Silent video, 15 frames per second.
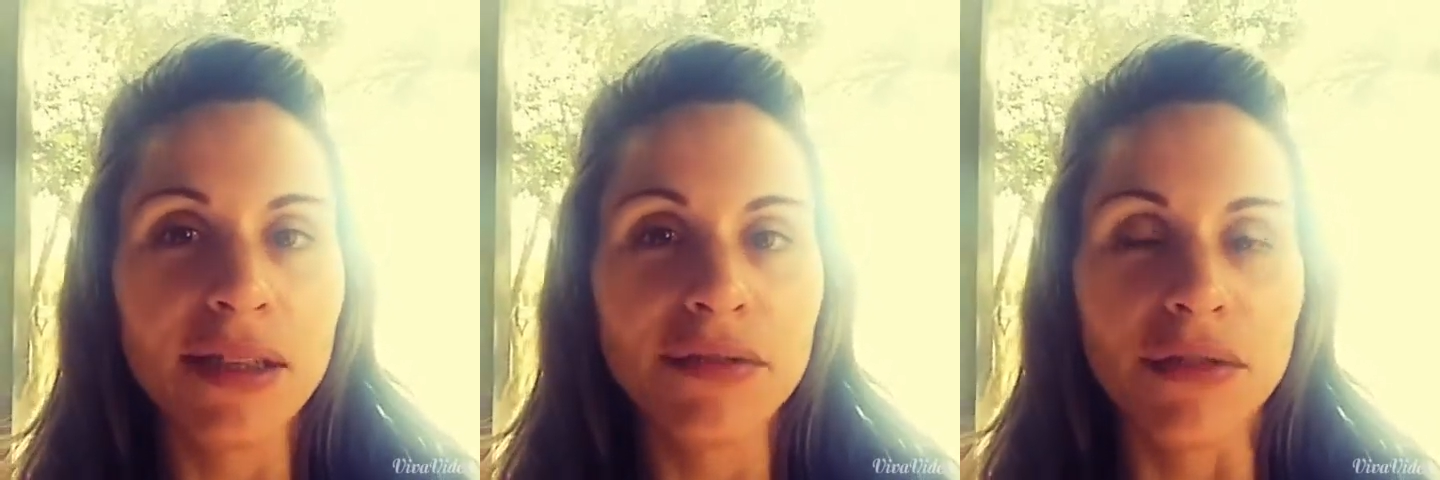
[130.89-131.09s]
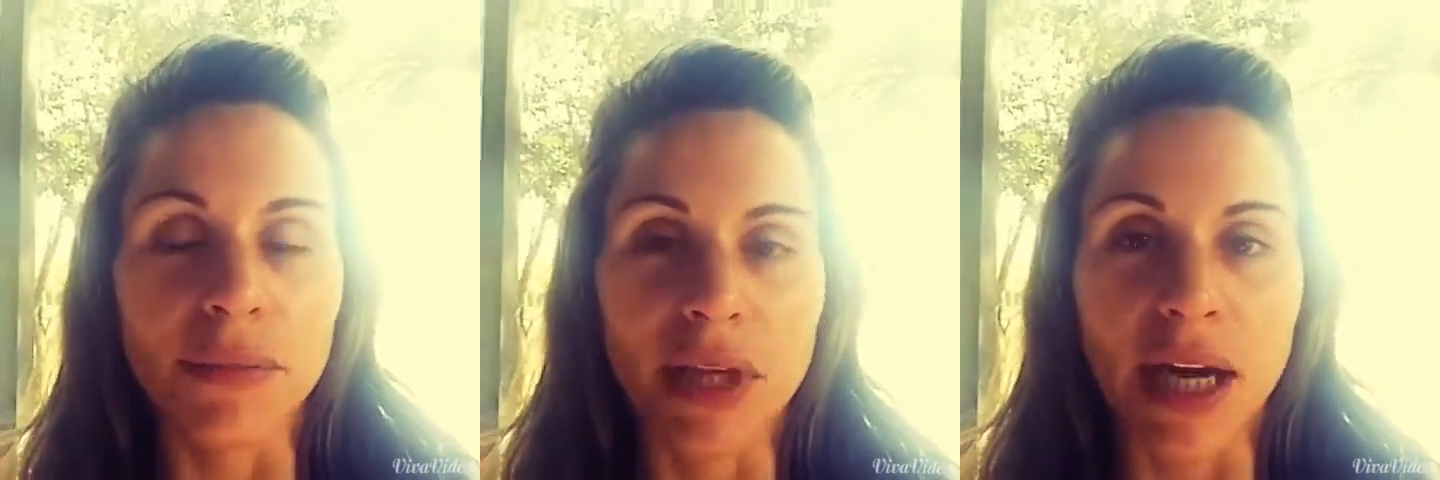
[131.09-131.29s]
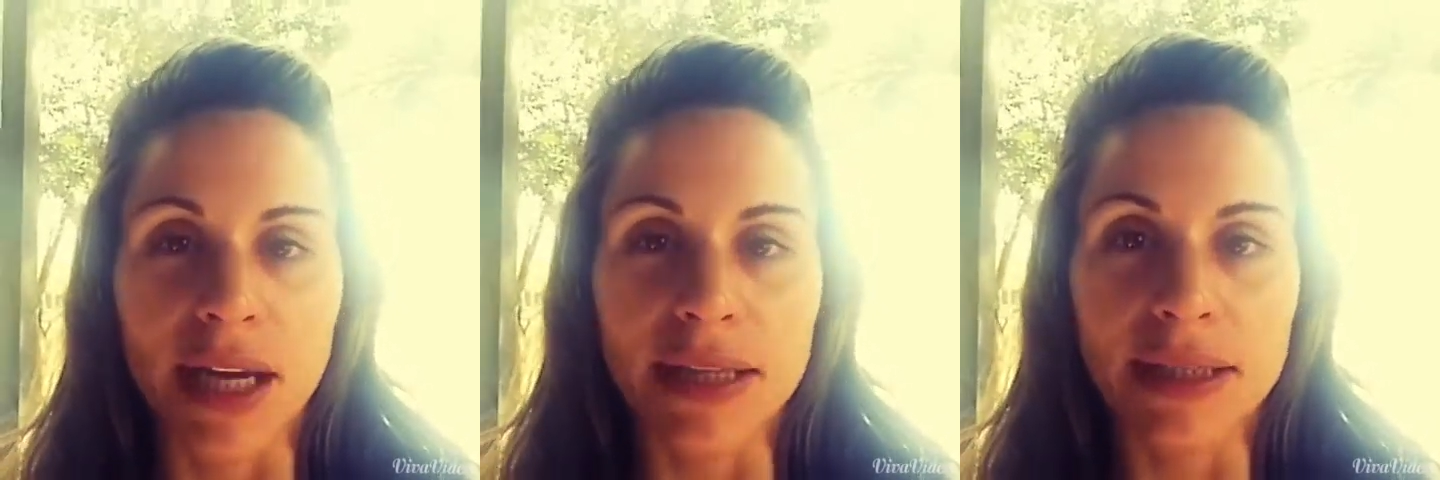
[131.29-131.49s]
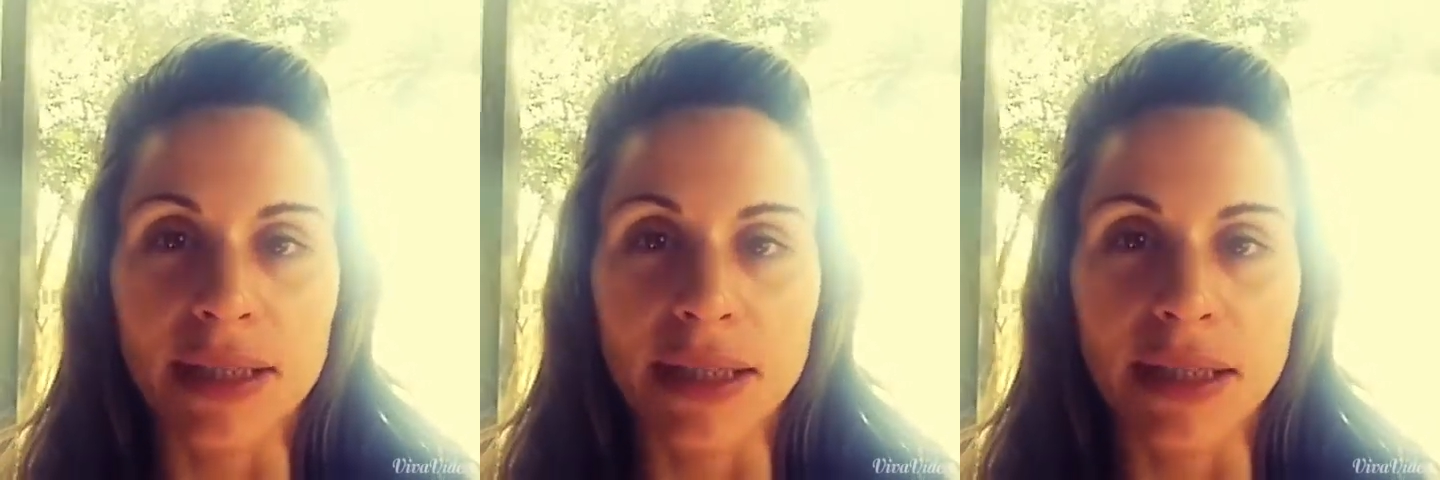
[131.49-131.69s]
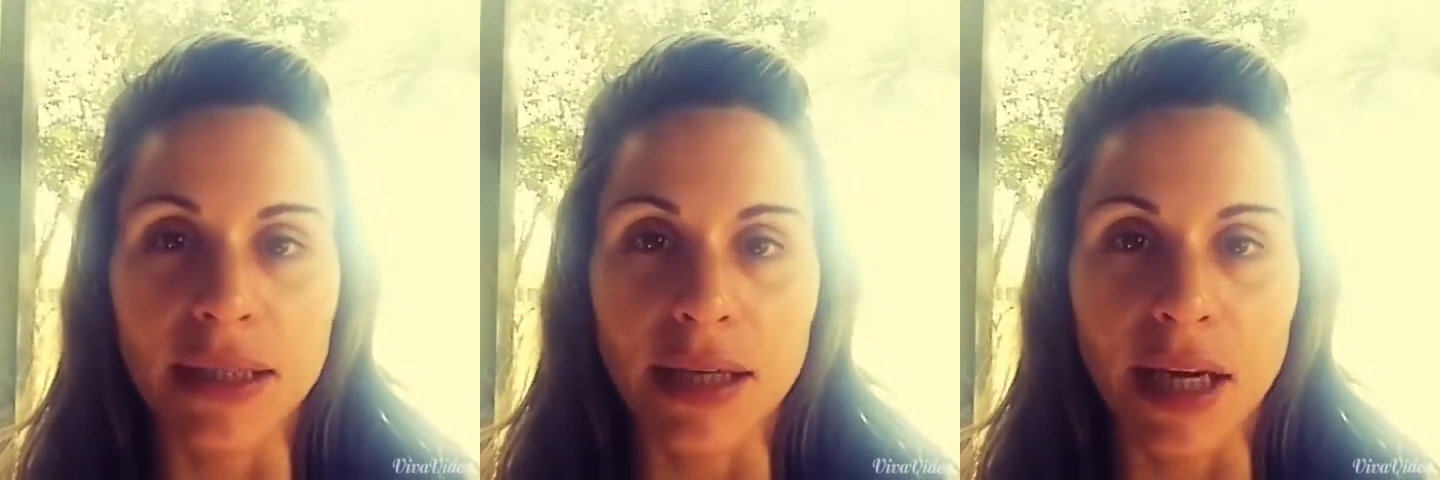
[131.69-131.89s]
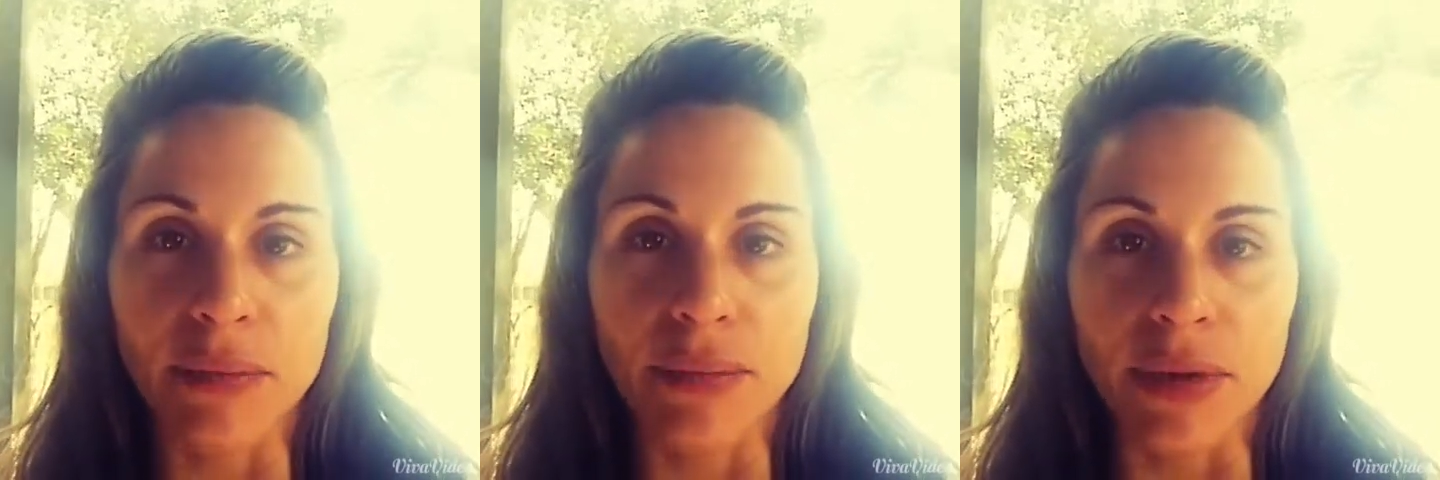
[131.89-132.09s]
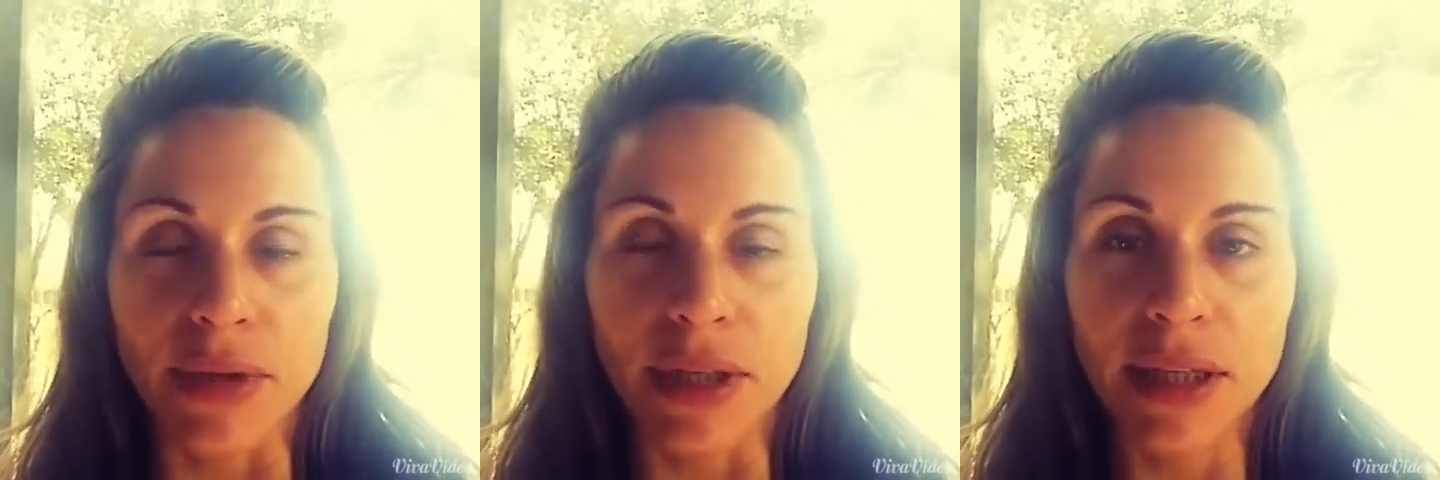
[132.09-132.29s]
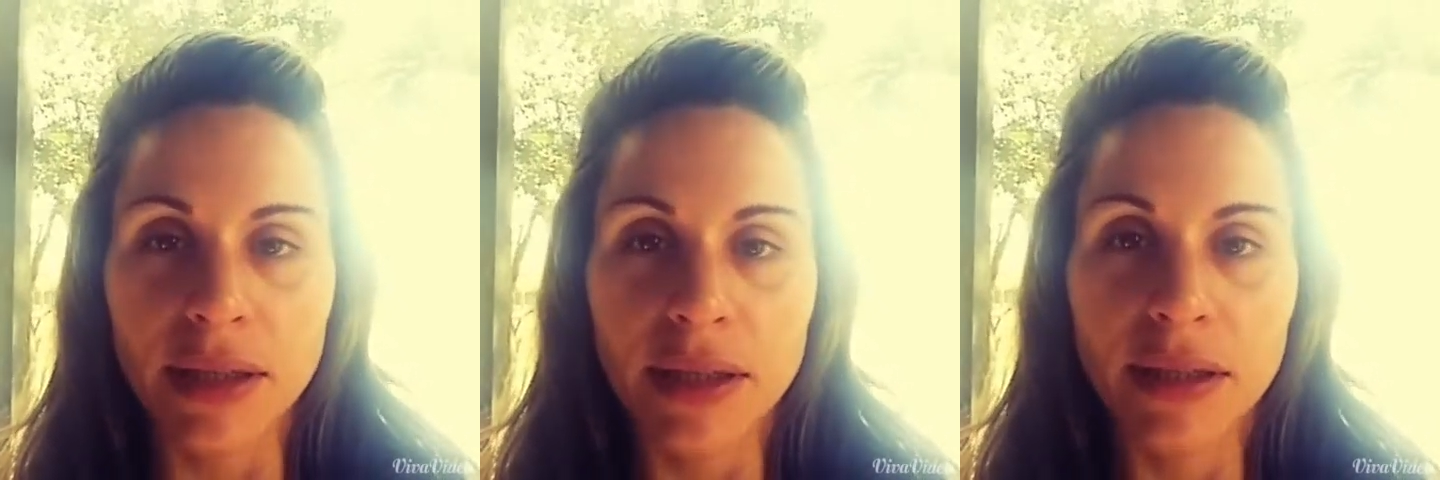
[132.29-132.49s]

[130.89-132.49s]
from the ICD-9 book